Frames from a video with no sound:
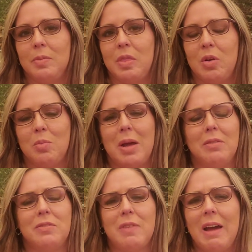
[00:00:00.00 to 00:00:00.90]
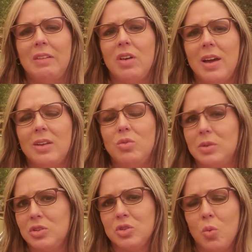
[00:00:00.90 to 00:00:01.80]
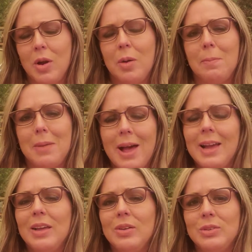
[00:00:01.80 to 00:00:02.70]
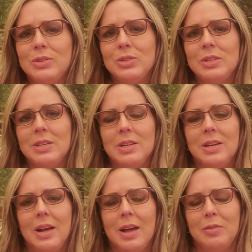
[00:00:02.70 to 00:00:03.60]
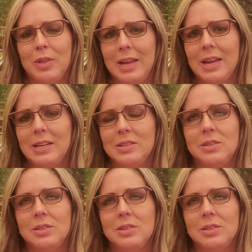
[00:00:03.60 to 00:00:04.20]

there are about 500 square miles of land,